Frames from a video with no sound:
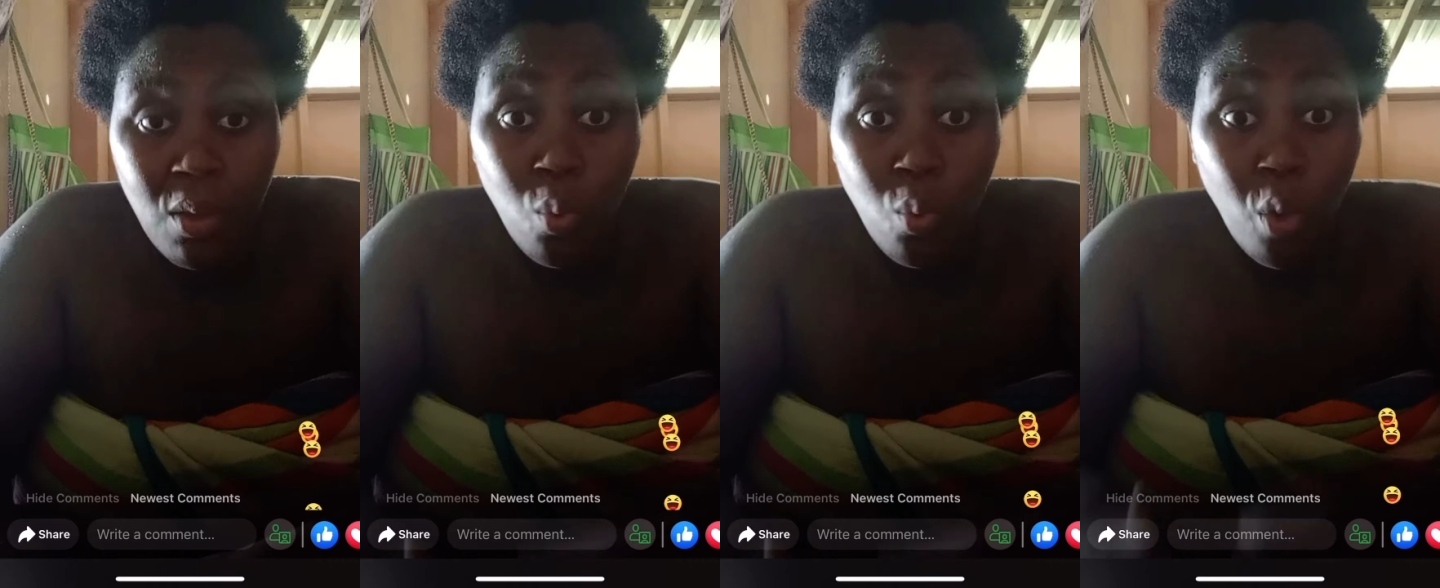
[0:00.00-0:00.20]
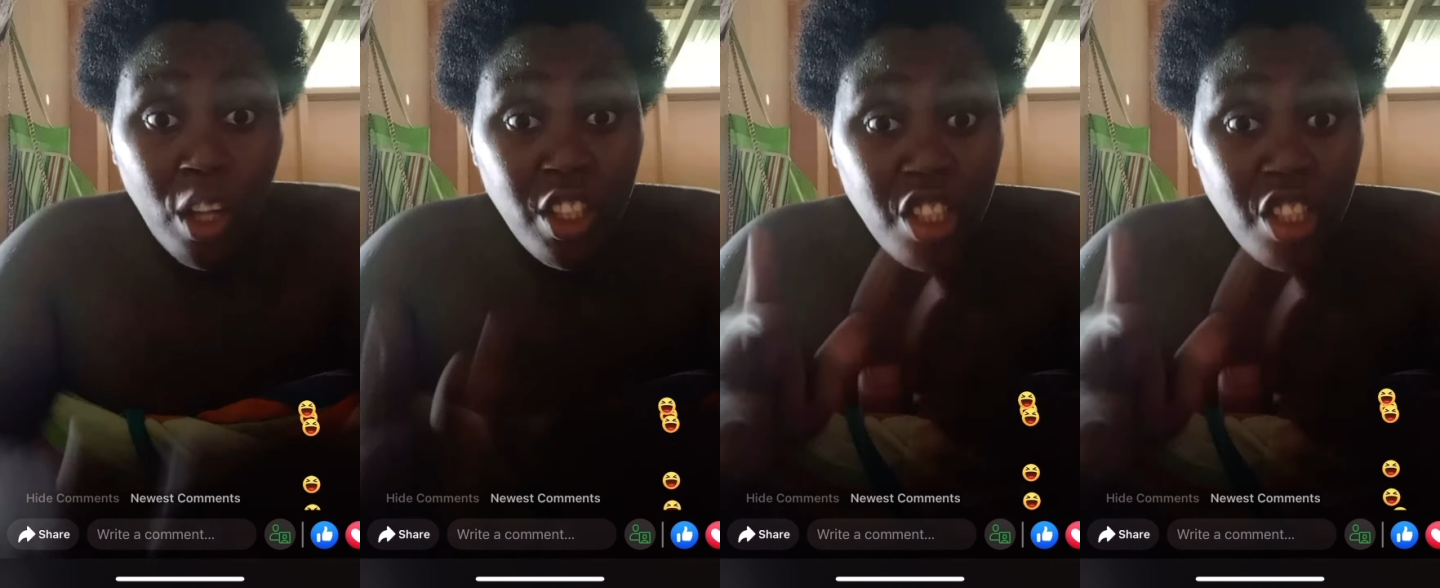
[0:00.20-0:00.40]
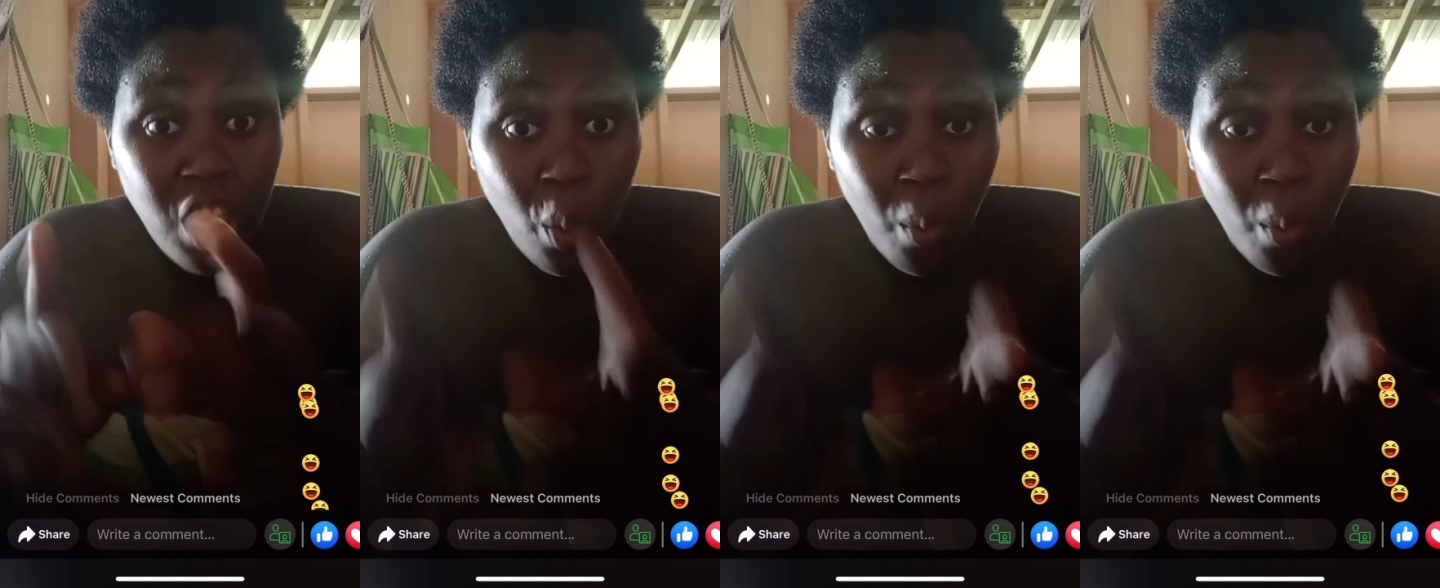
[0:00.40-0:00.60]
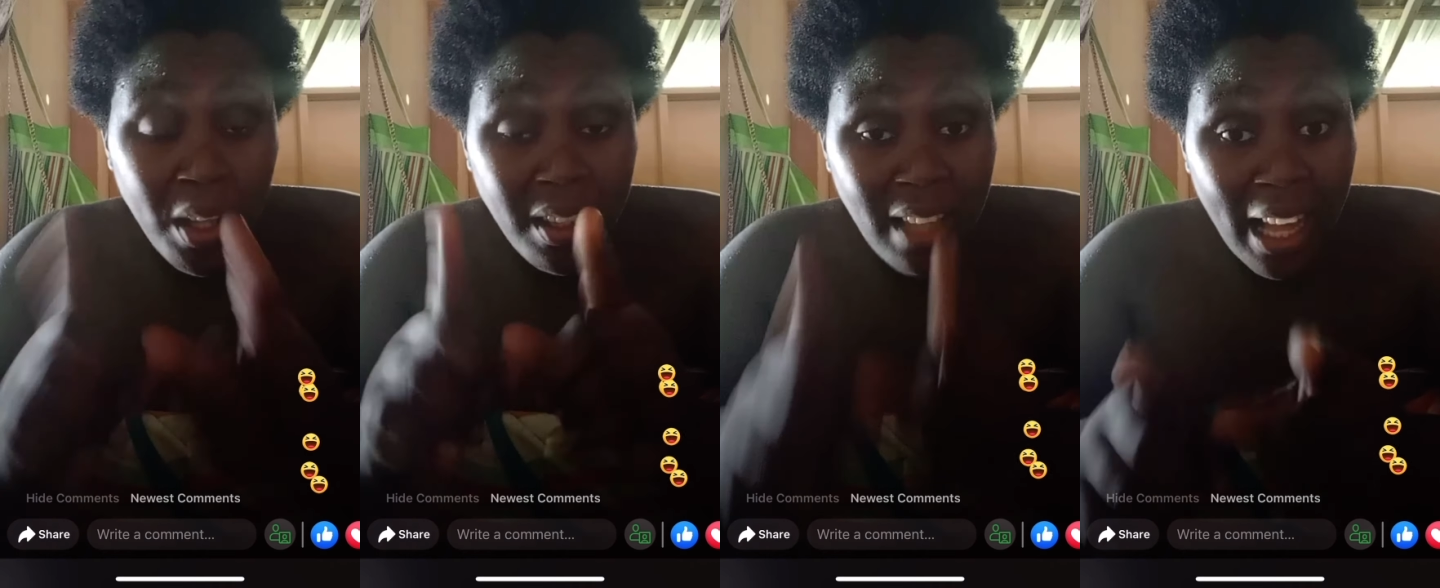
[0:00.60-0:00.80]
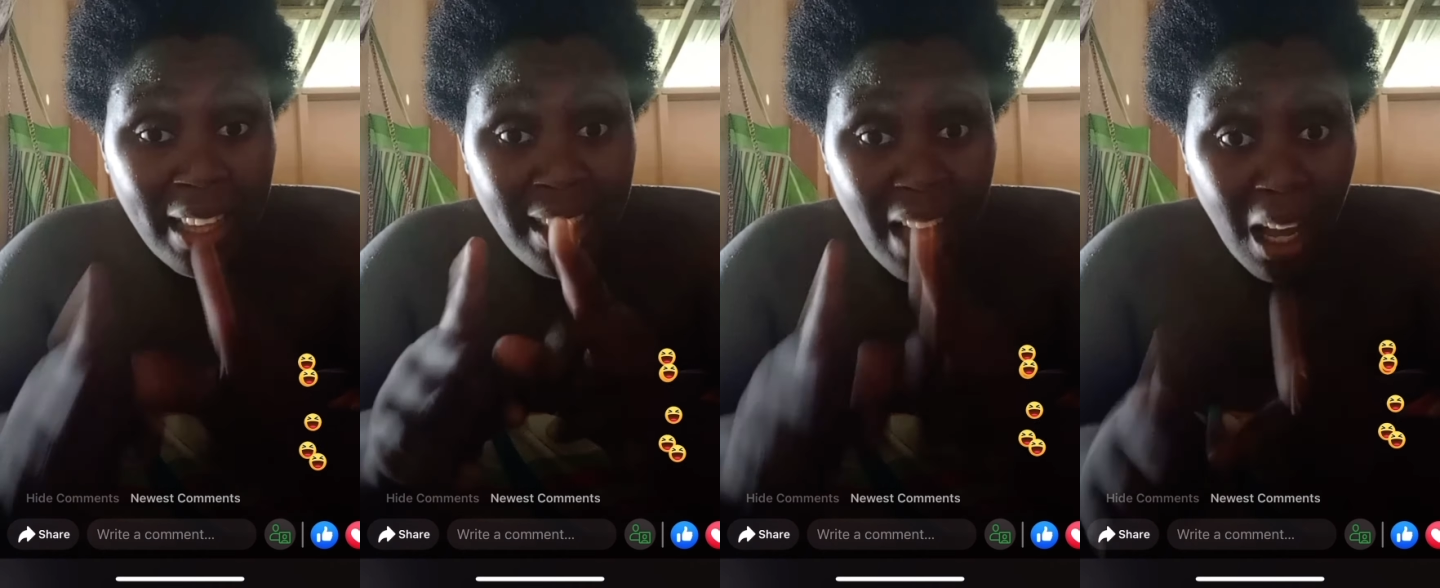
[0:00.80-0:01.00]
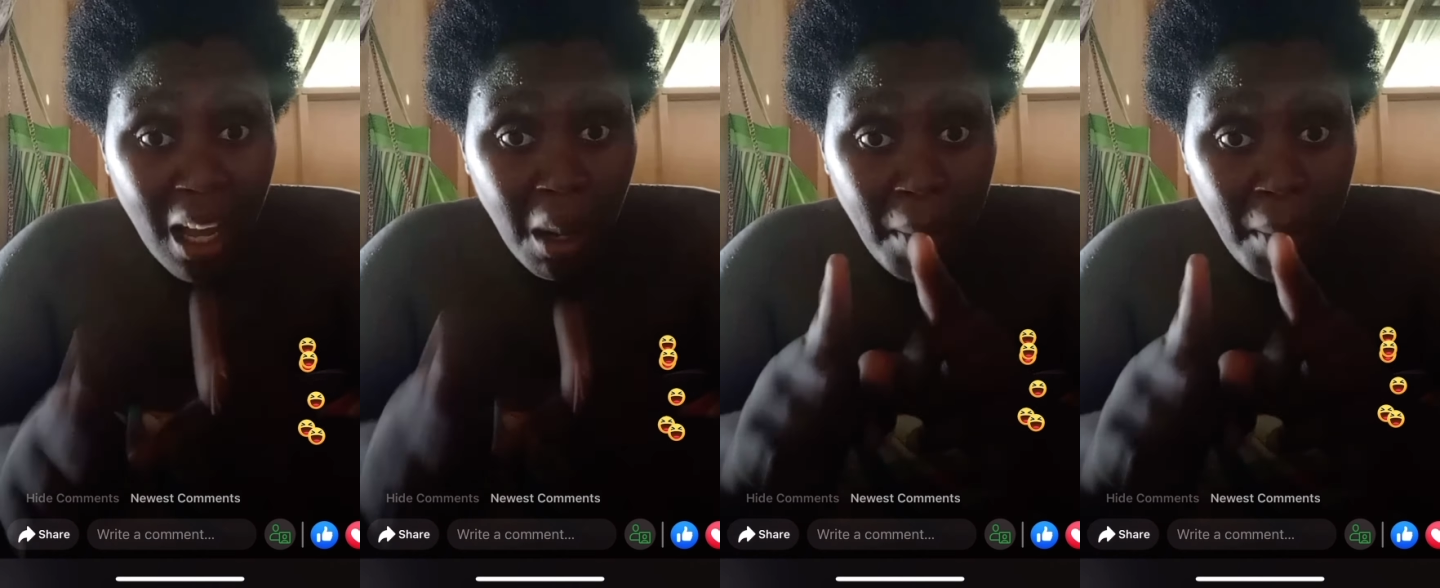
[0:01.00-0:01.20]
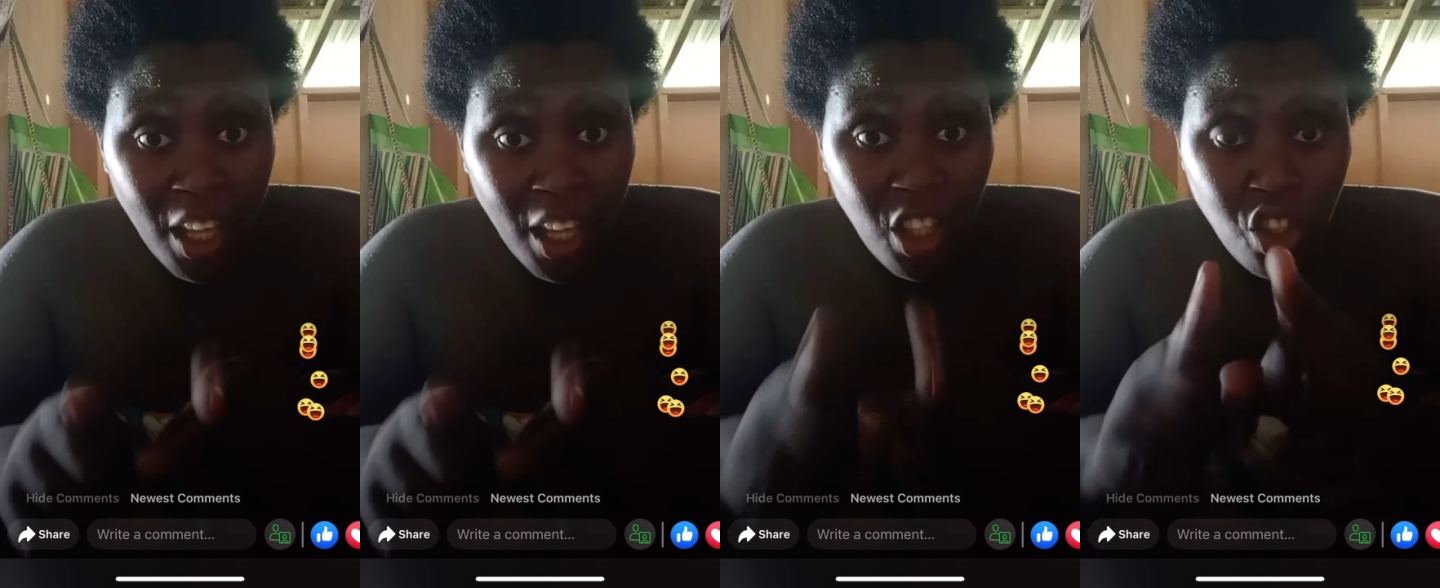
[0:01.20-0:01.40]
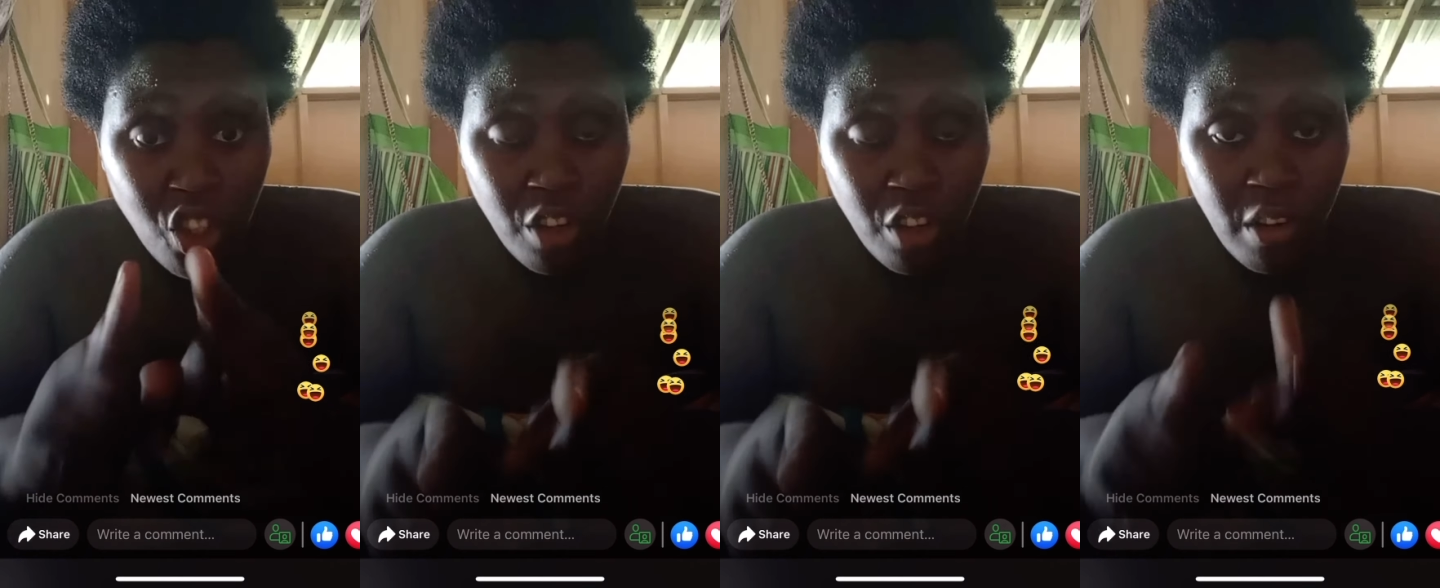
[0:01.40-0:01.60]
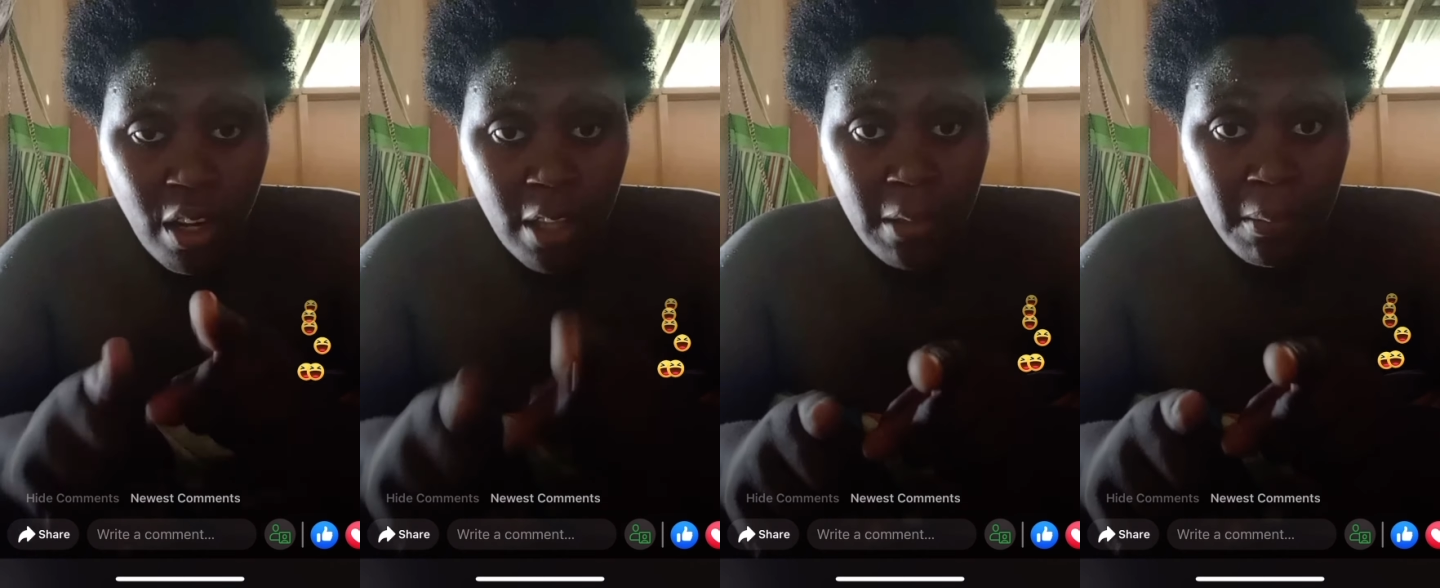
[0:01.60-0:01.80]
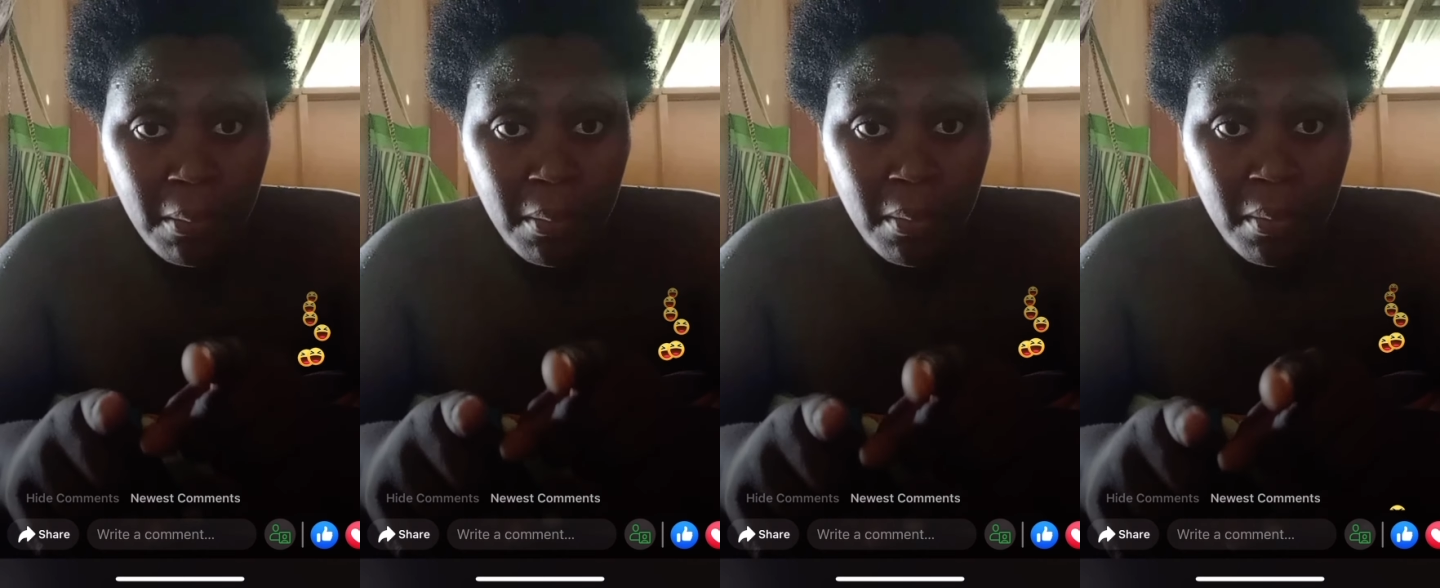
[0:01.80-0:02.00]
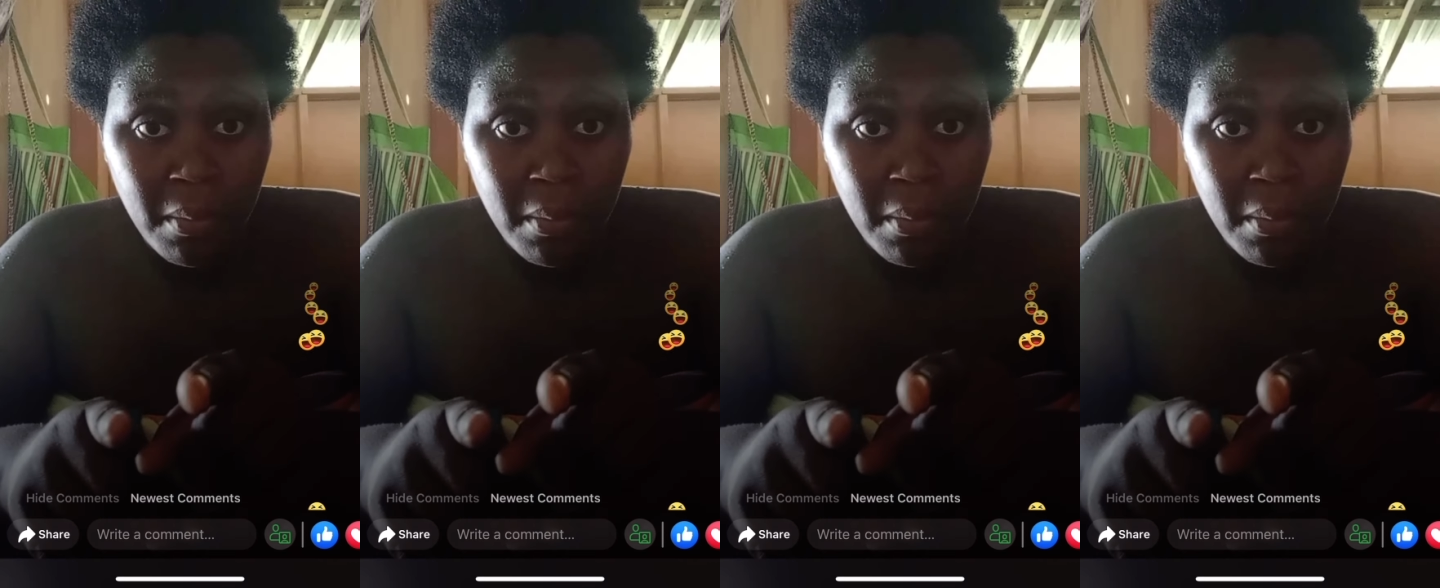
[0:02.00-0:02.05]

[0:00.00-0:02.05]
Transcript: Once you want to attack my children,